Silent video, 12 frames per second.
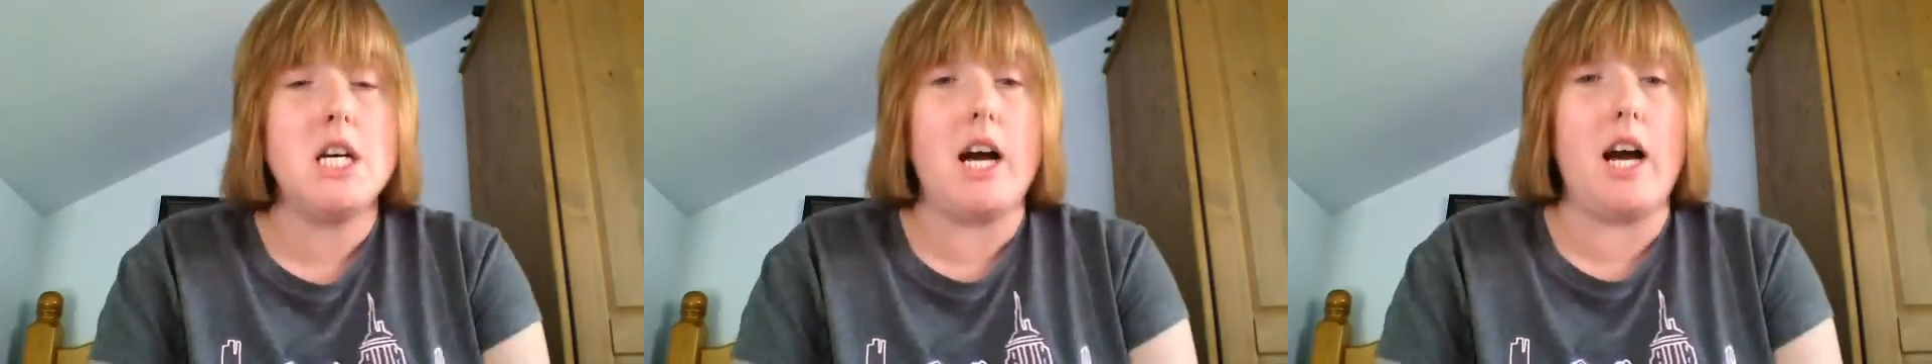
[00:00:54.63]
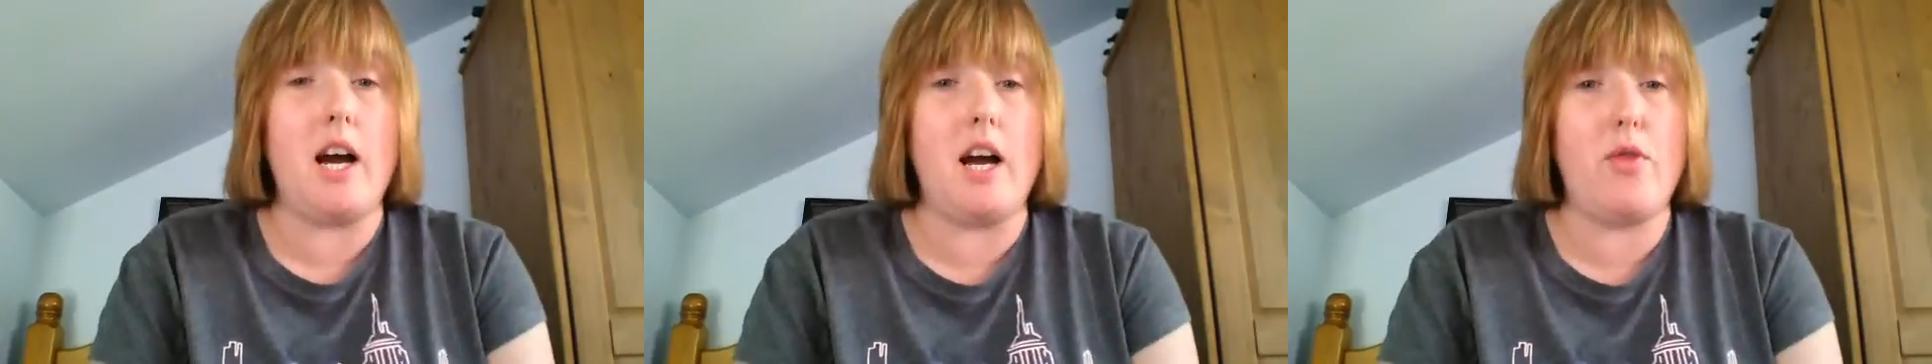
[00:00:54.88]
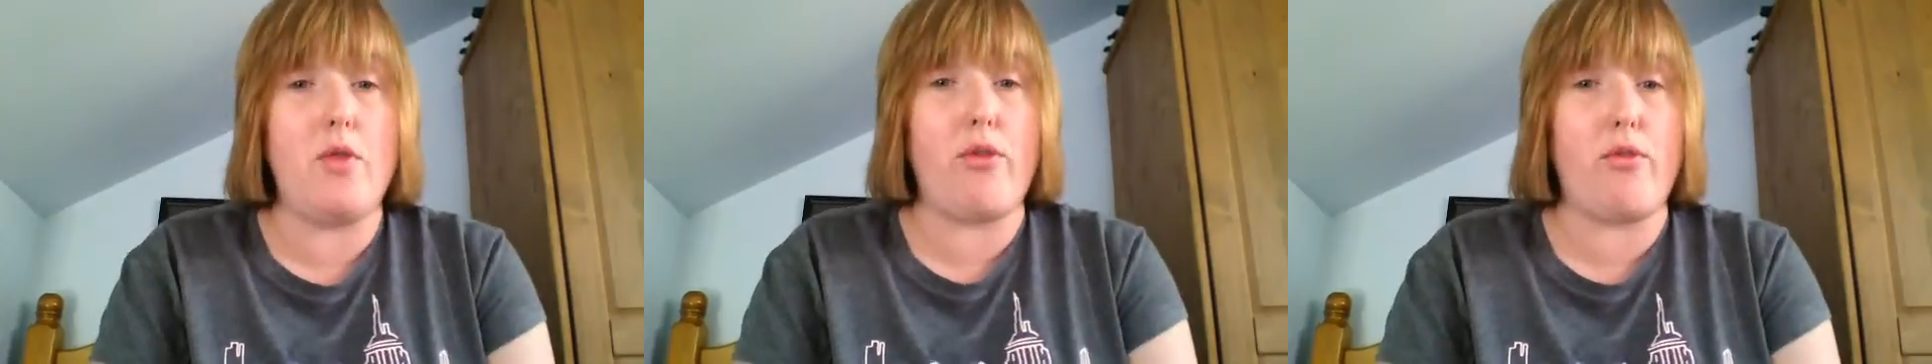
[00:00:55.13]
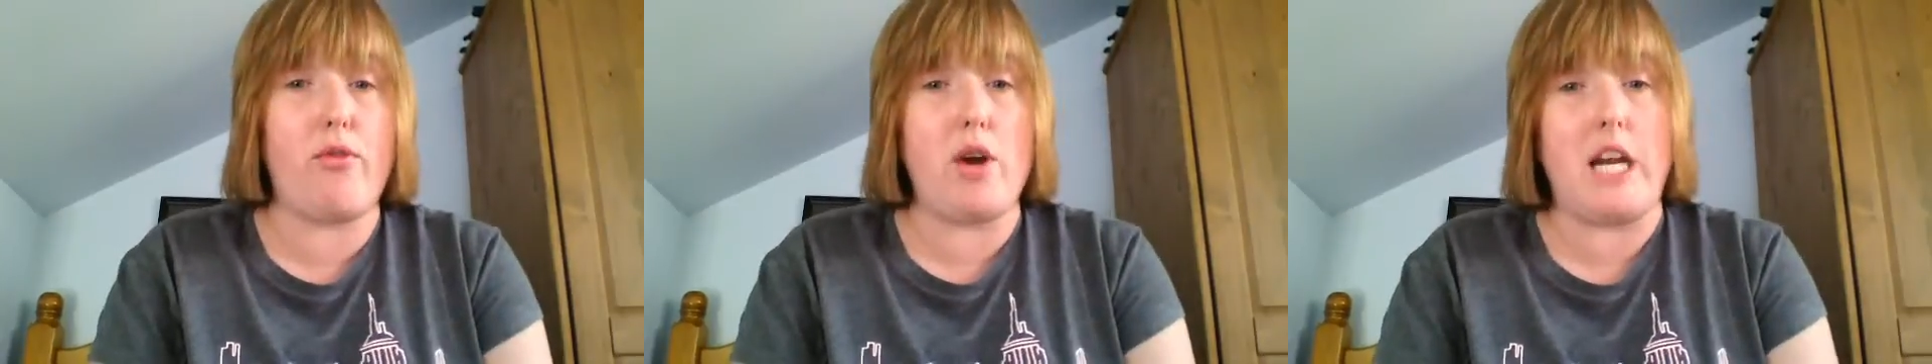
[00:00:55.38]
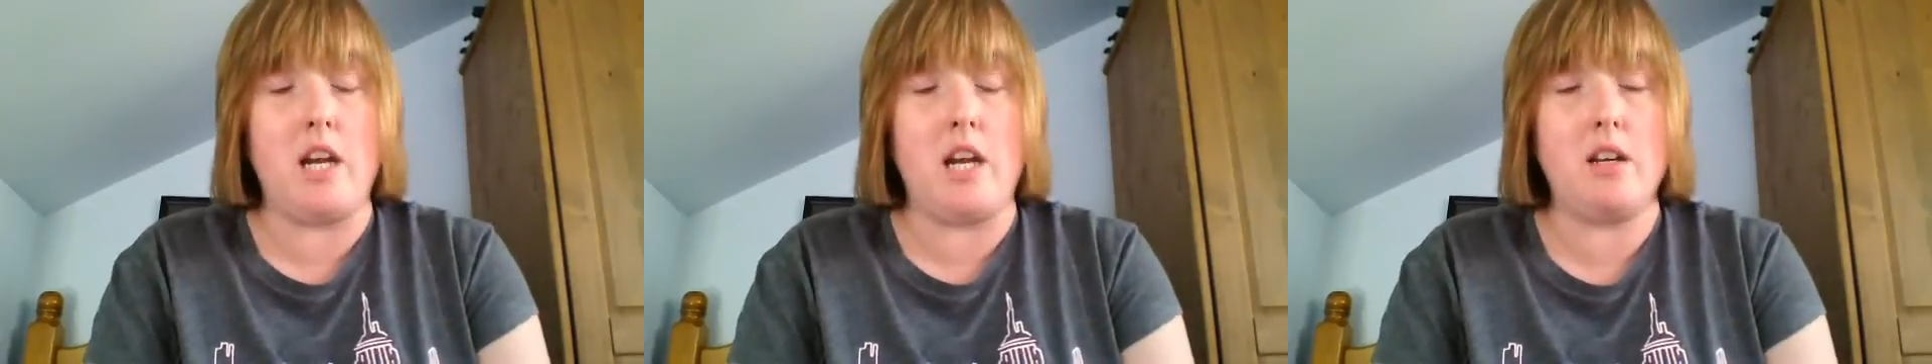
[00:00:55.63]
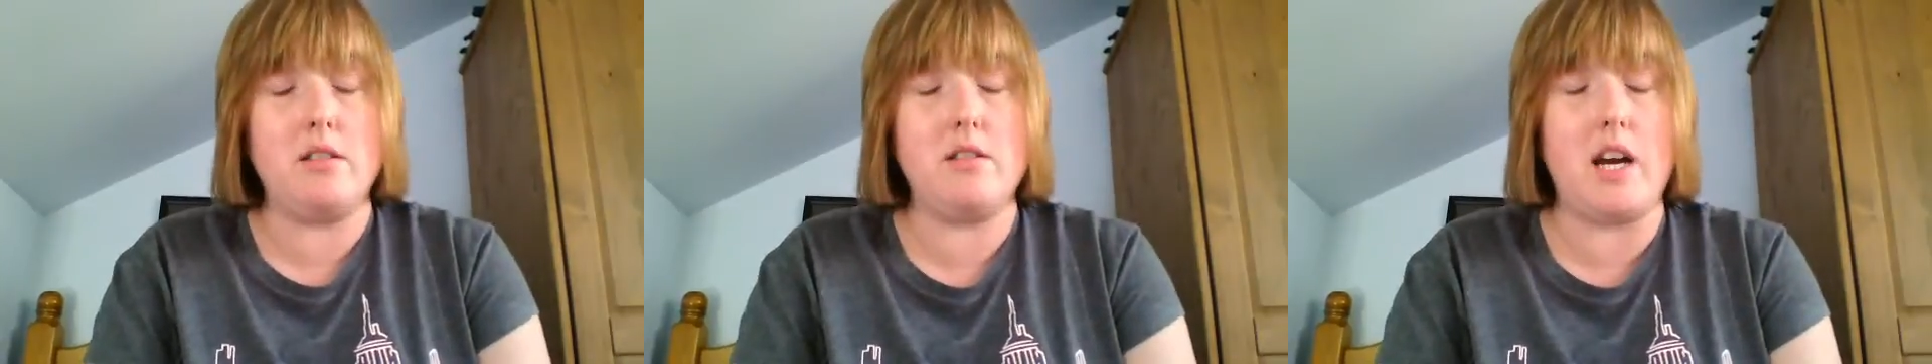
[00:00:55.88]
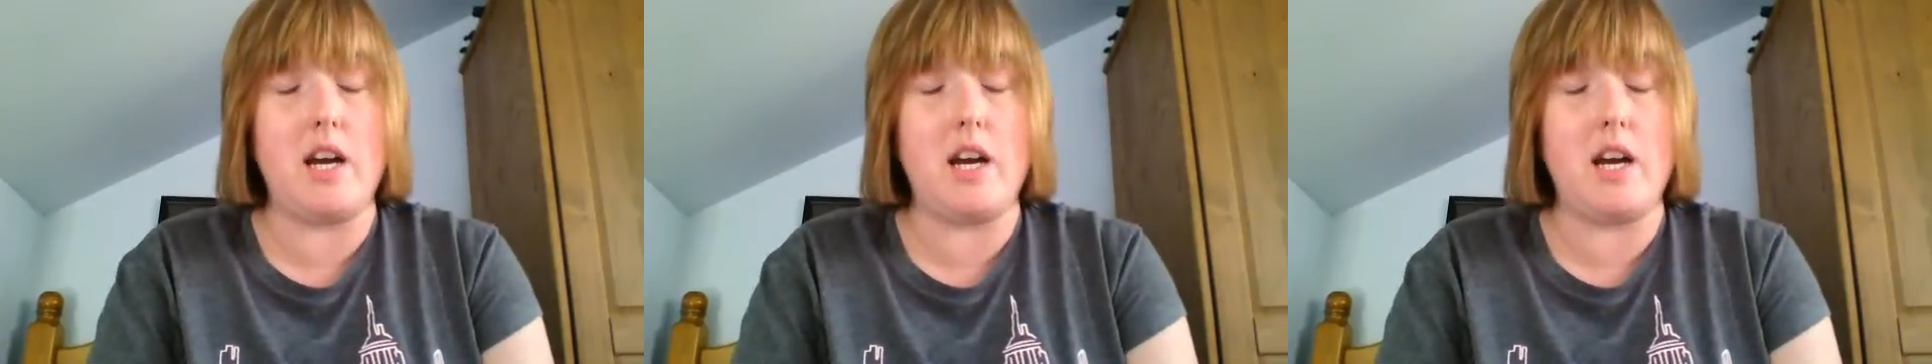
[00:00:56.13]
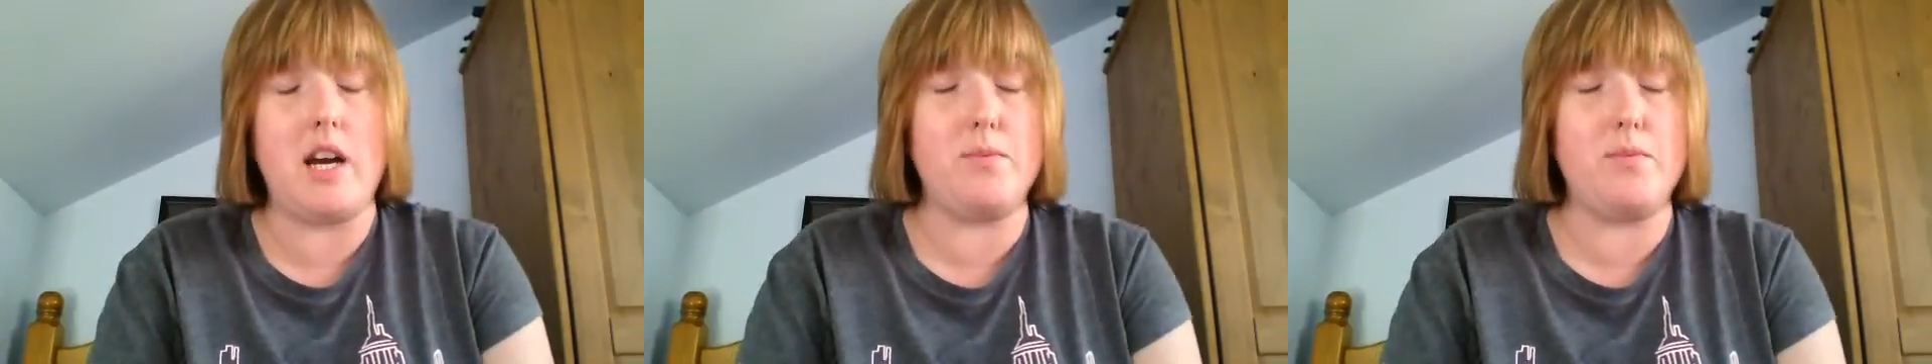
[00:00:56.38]
The three
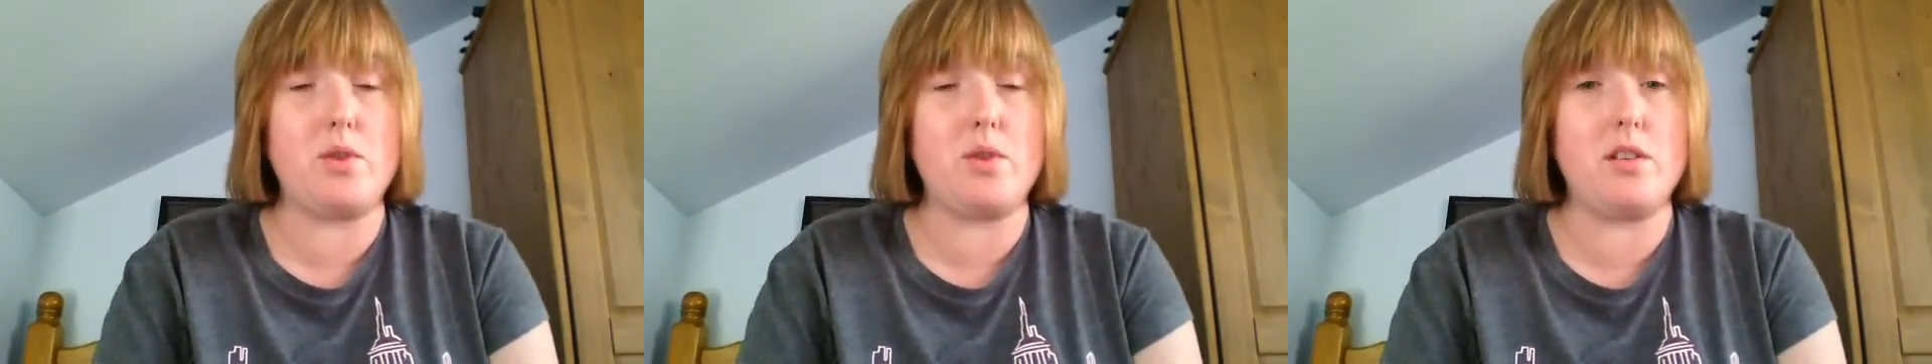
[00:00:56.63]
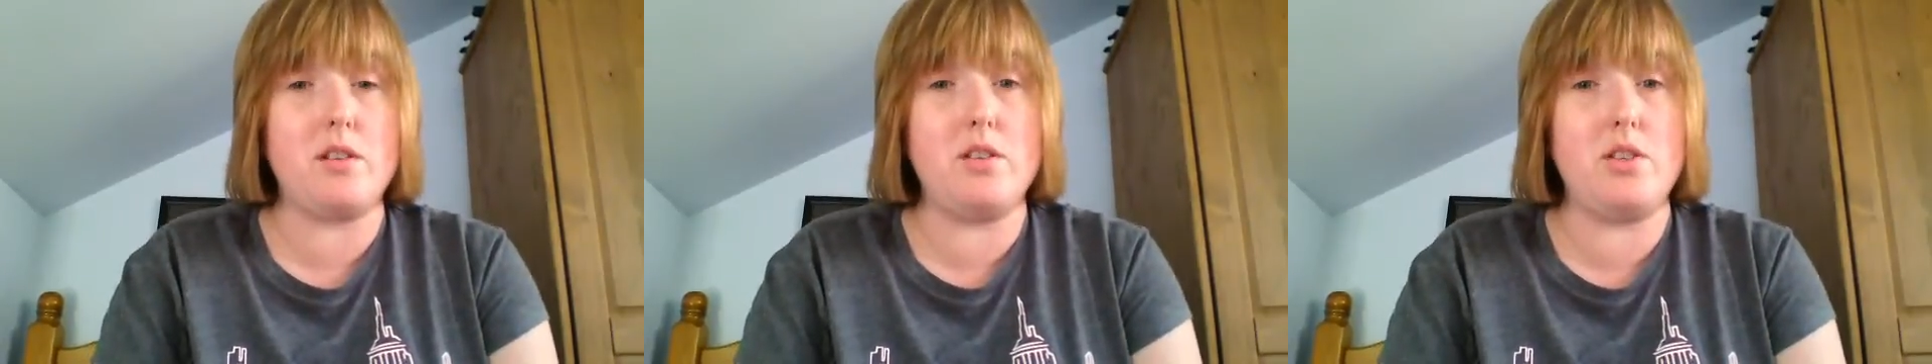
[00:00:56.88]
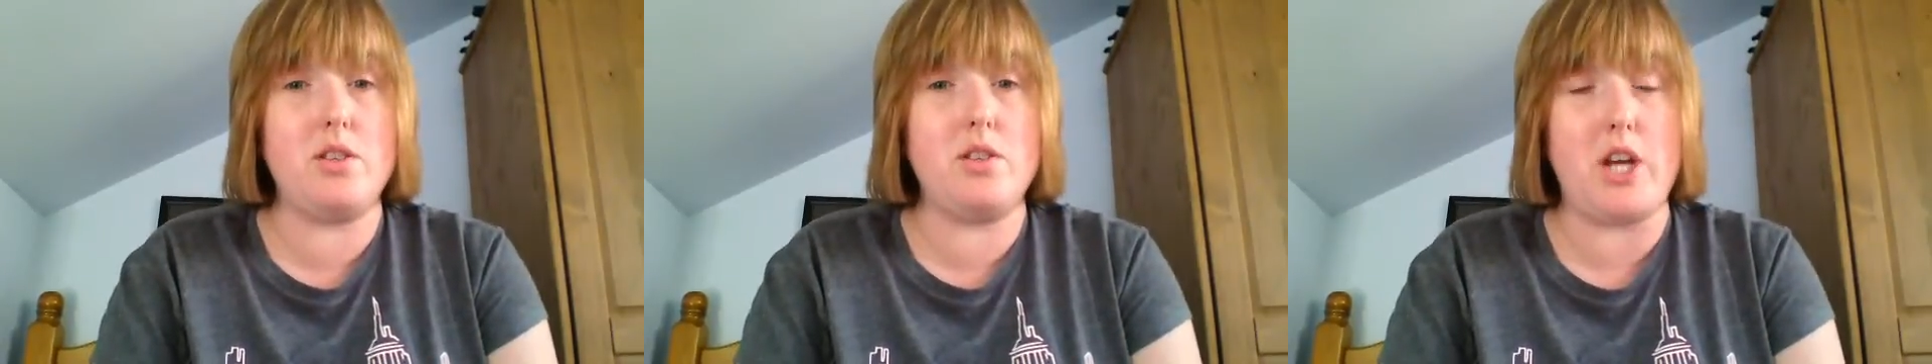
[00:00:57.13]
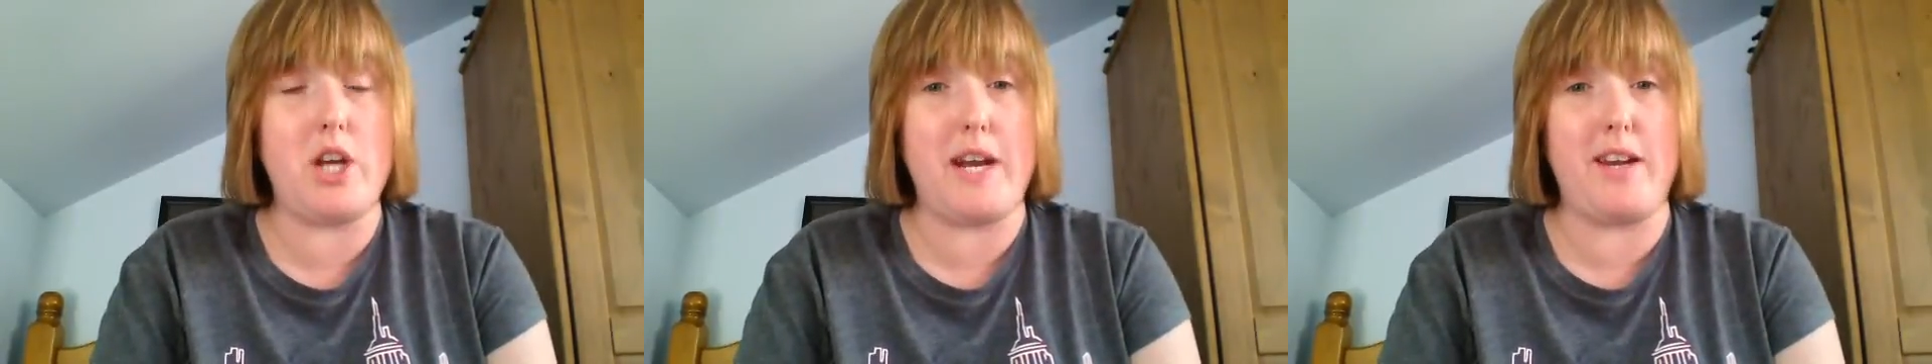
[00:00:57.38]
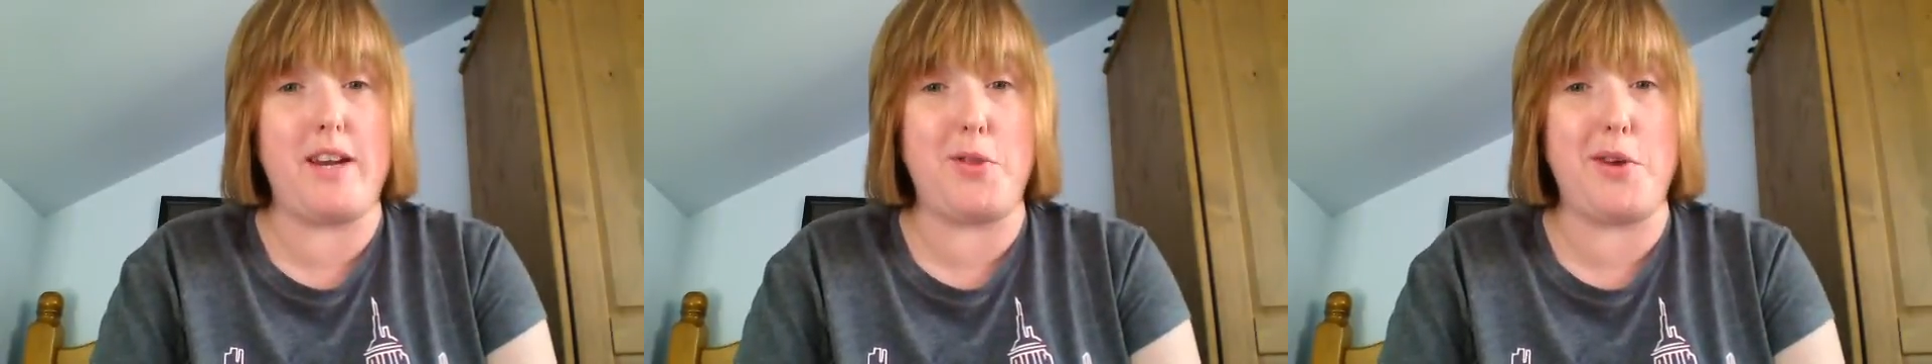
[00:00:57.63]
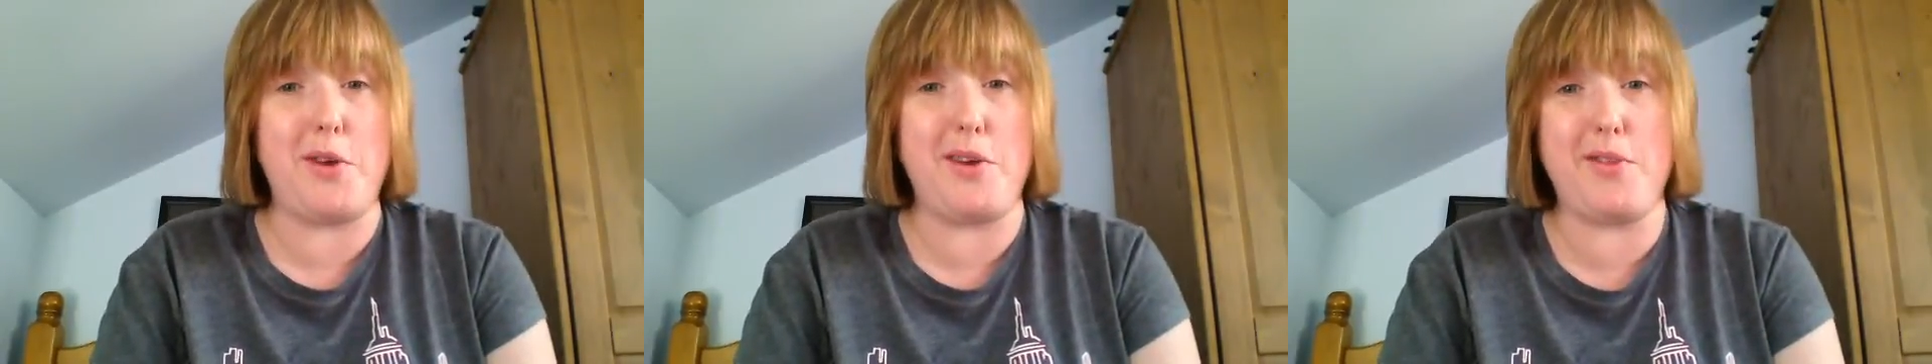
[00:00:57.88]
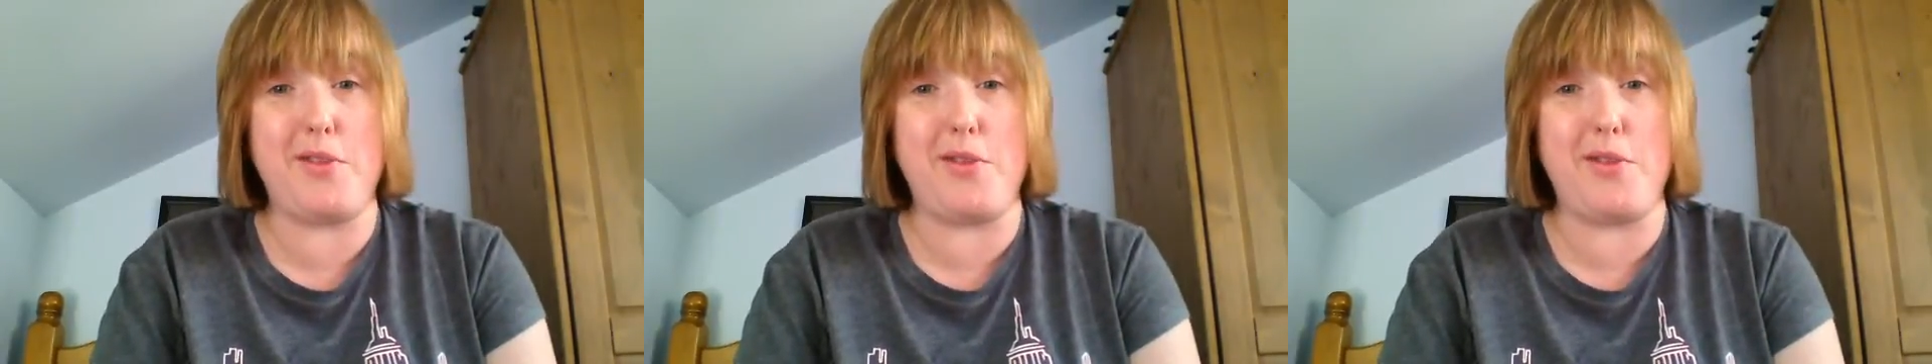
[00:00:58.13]
showing that